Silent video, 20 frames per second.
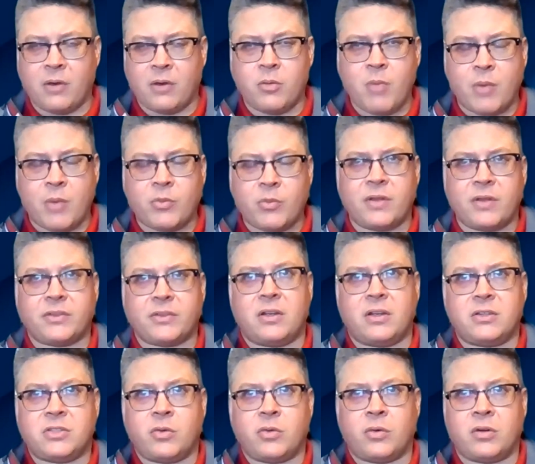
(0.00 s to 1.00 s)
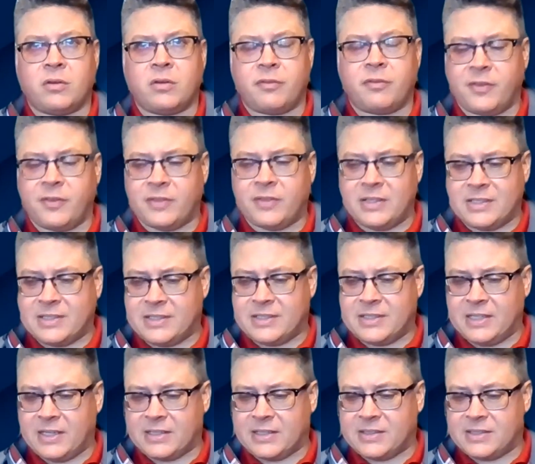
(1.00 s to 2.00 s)
I remember that the
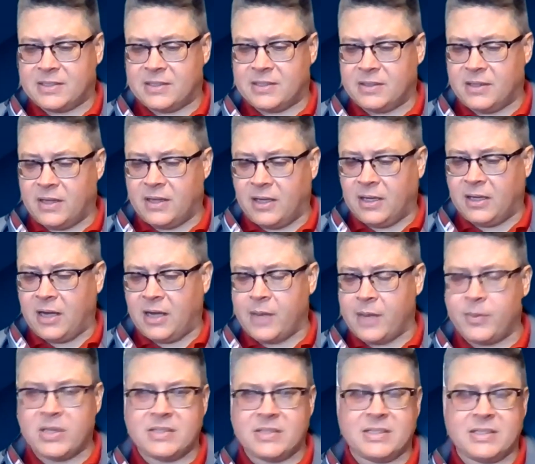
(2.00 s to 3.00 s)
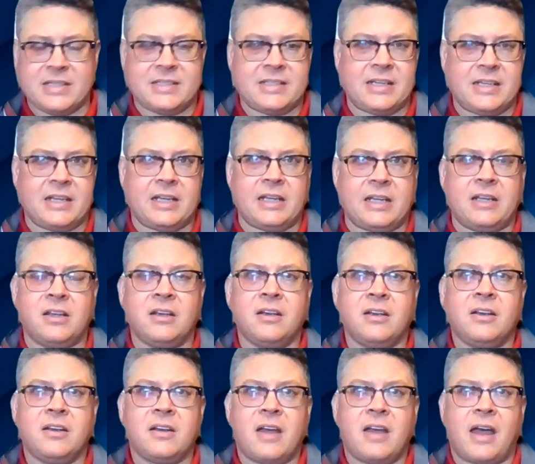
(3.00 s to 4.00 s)
256th uh, IBCT
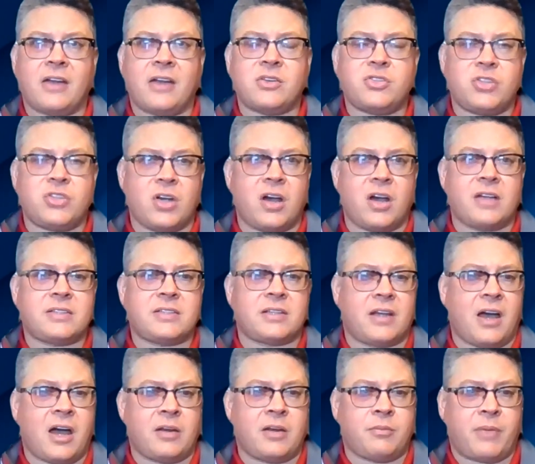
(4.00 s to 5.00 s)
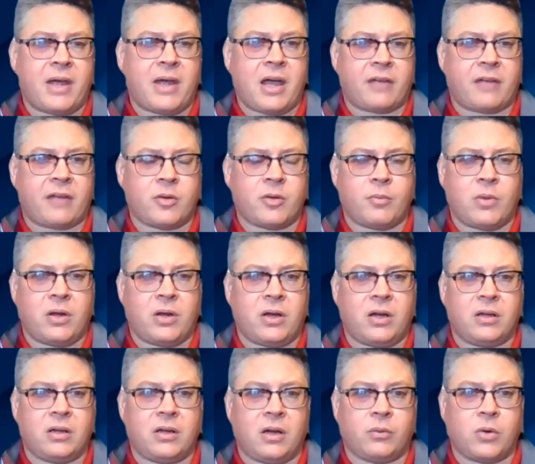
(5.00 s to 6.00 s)
had just gotten back from
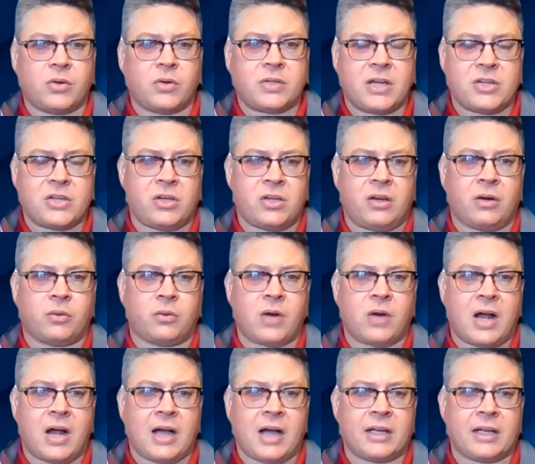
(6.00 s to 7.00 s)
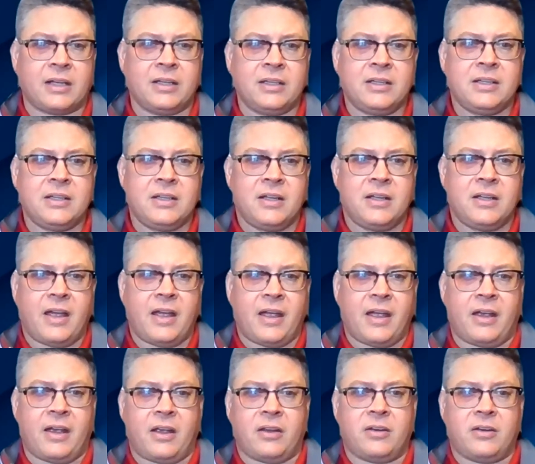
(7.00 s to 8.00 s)
a, a rotation in Iraq,
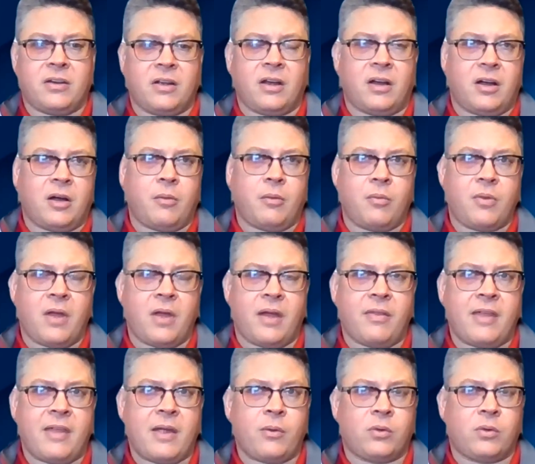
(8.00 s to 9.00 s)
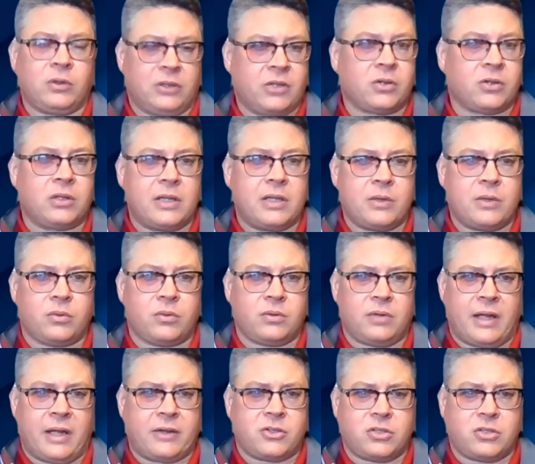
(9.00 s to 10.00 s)
and um, and they literally
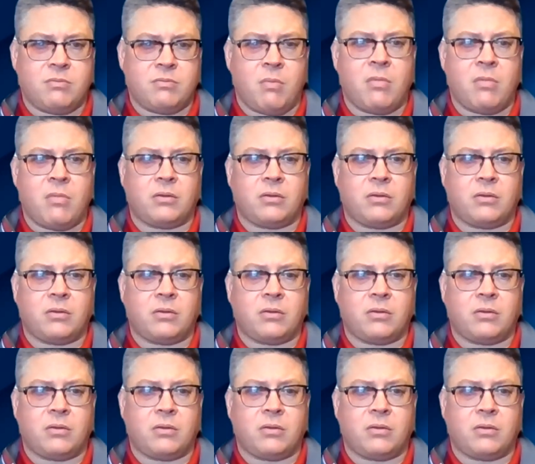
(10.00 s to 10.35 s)
like